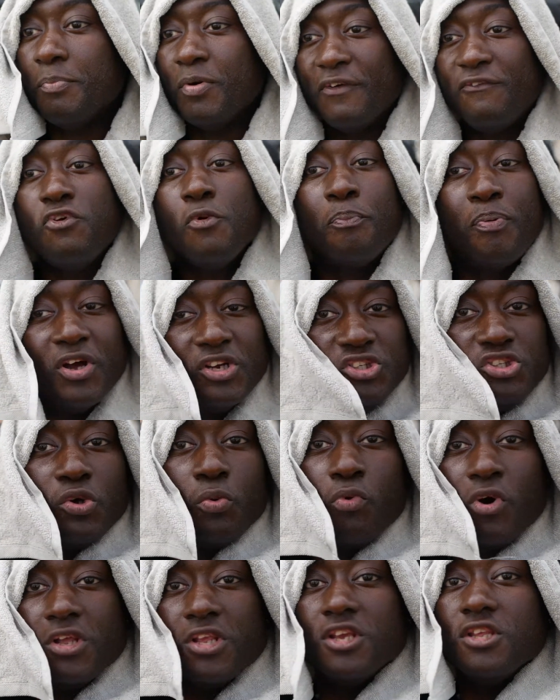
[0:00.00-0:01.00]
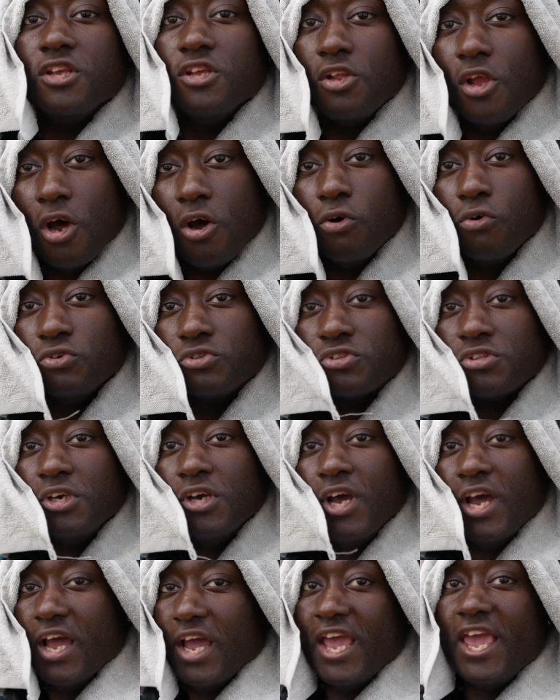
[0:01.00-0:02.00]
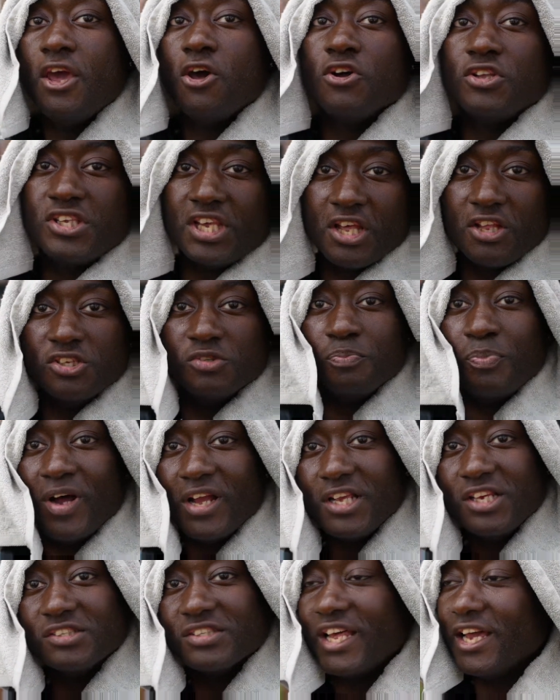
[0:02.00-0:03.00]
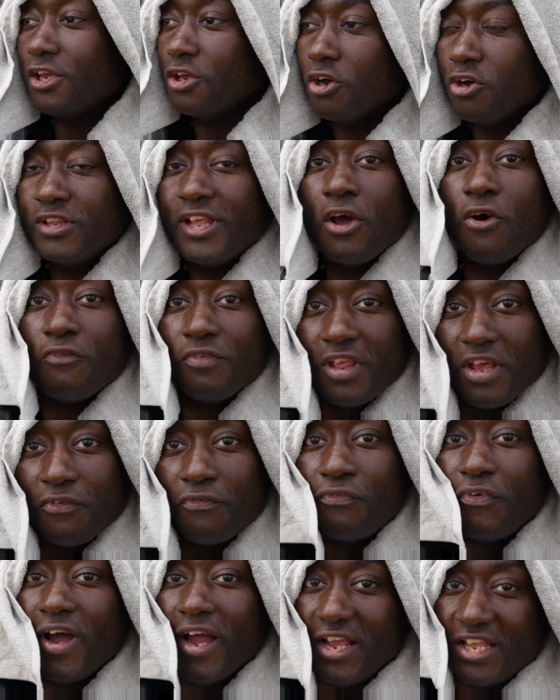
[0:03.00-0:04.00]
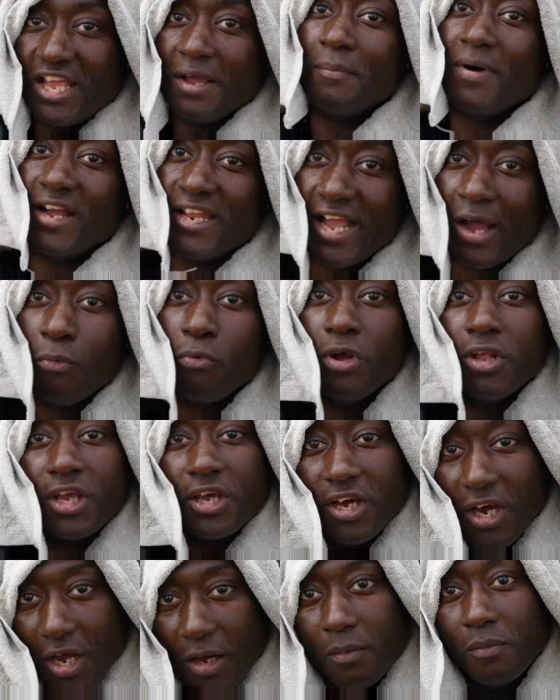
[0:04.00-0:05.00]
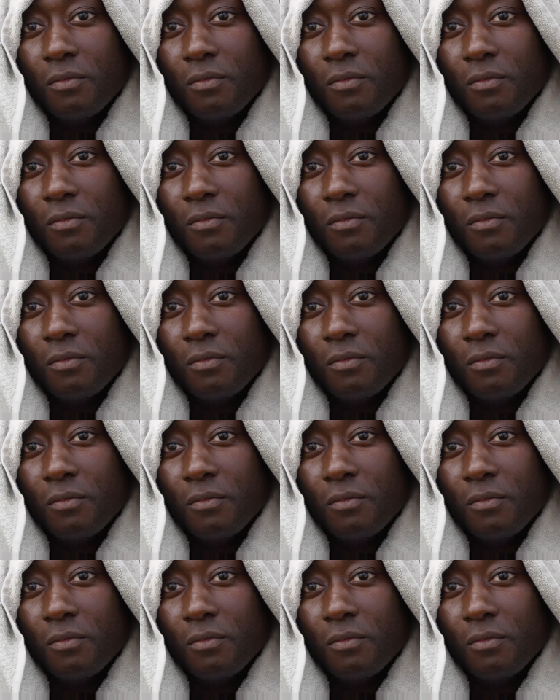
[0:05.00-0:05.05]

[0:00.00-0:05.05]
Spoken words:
But if you punch someone in the nose, he gonna tell his buddies like, yo, they over there fighting. They might not want to come.